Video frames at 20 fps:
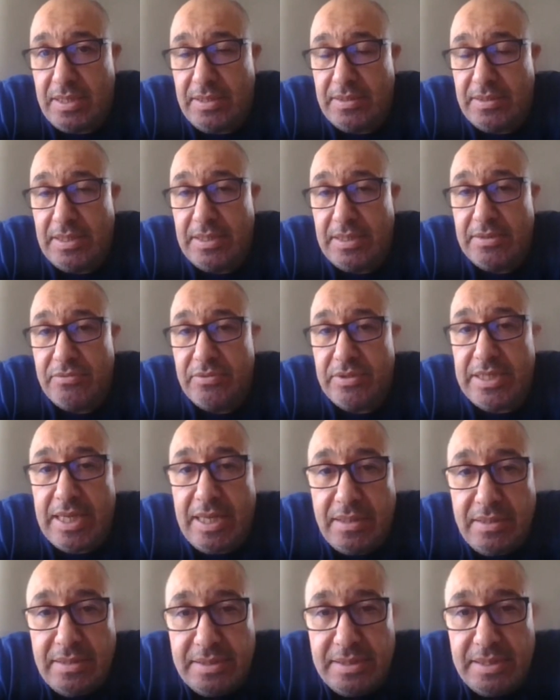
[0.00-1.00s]
And in
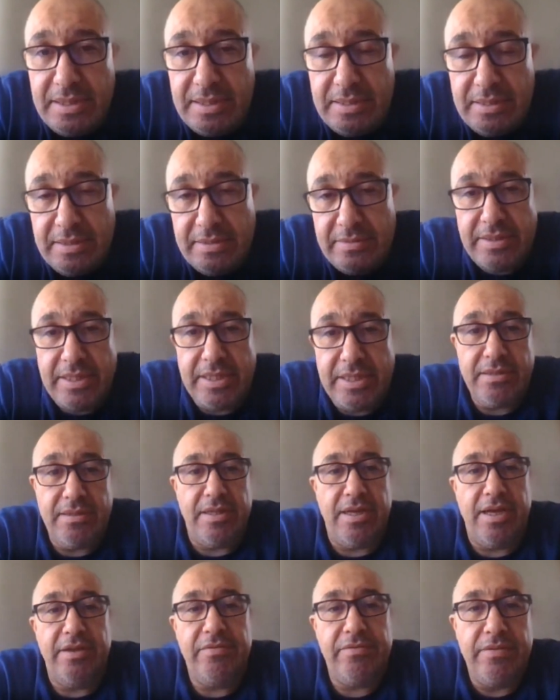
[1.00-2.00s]
reality, in the real
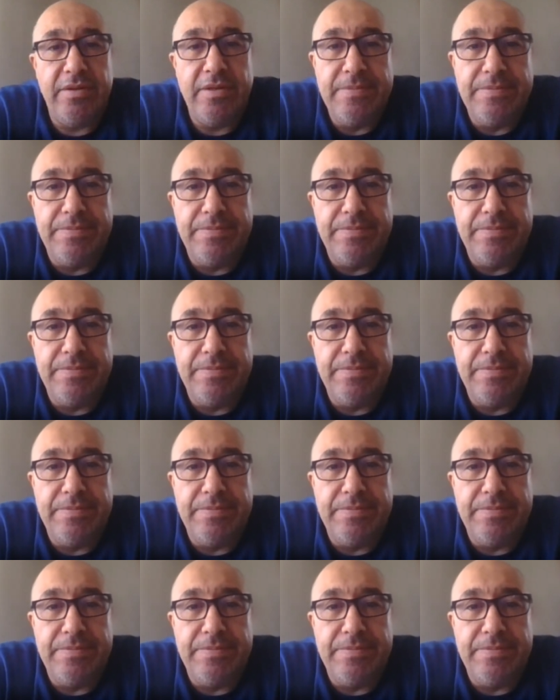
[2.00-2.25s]
life,